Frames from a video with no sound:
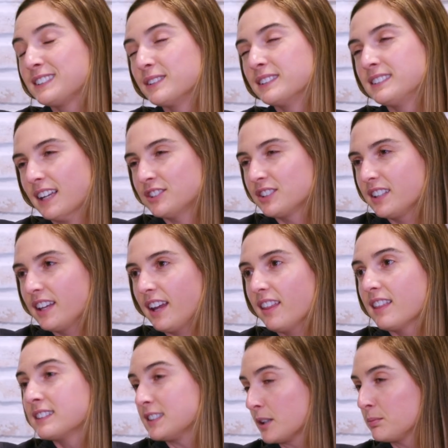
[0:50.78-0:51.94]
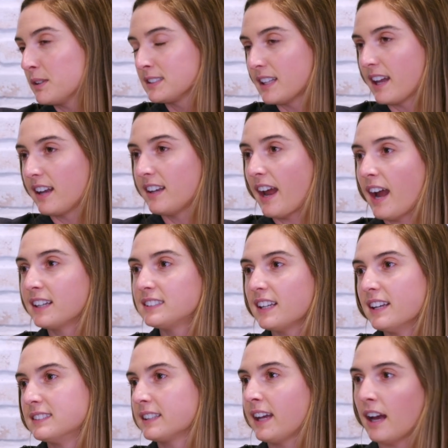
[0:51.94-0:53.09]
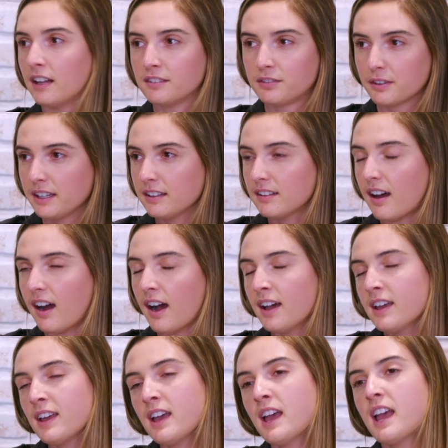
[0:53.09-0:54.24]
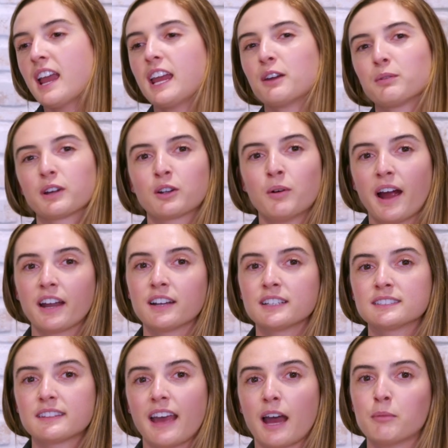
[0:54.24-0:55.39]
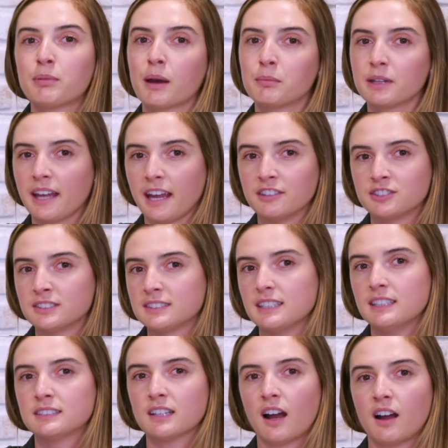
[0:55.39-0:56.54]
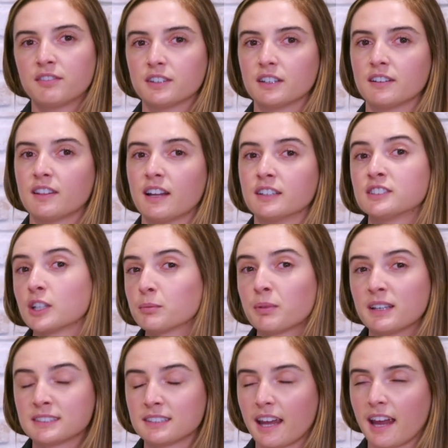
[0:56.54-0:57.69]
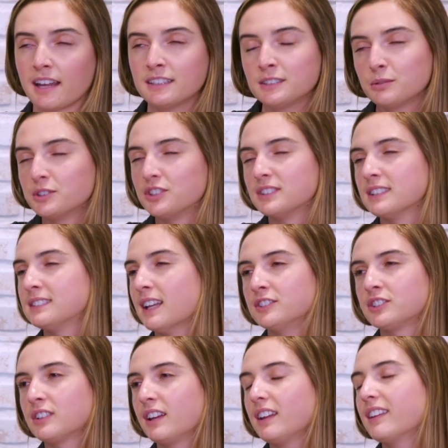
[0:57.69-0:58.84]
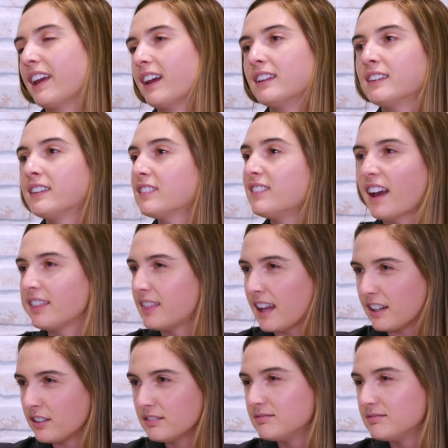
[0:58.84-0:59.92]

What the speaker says: so essentially the Surplus Land Act is a California law. It requires that public agencies offer their surplus land, which is essentially land that they